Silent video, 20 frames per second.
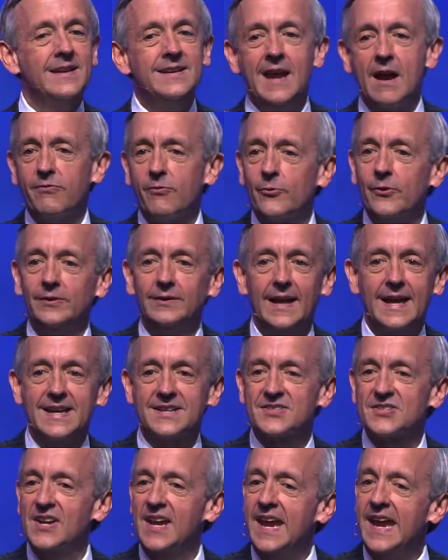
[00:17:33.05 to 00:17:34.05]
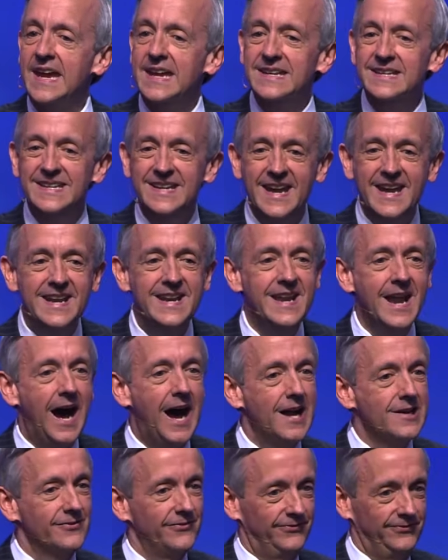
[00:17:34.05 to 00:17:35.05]
Nevertheless, he did
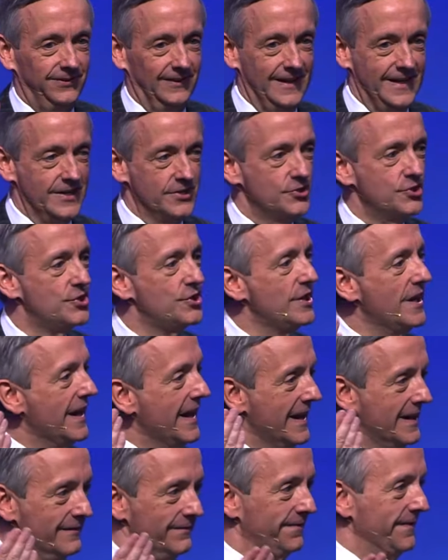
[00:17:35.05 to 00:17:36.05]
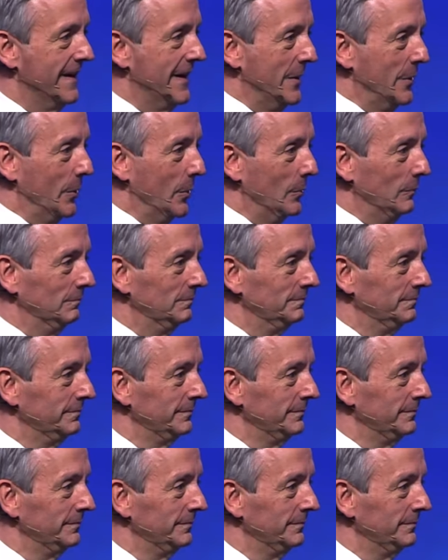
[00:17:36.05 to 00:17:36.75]
not flinch in fear.